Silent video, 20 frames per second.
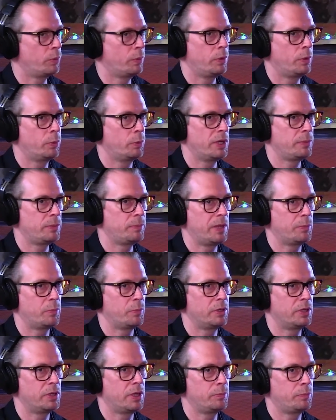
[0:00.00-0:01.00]
white paper
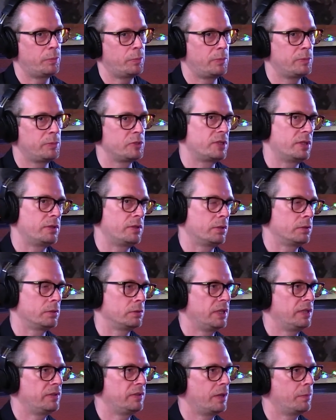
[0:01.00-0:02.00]
and I published that on
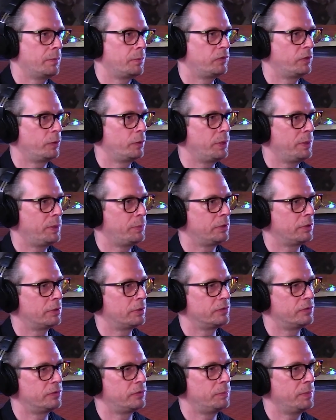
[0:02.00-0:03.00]
GitHub so people
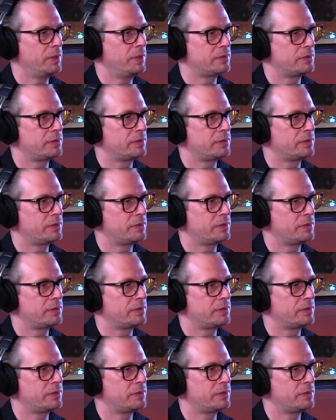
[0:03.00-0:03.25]
could submit.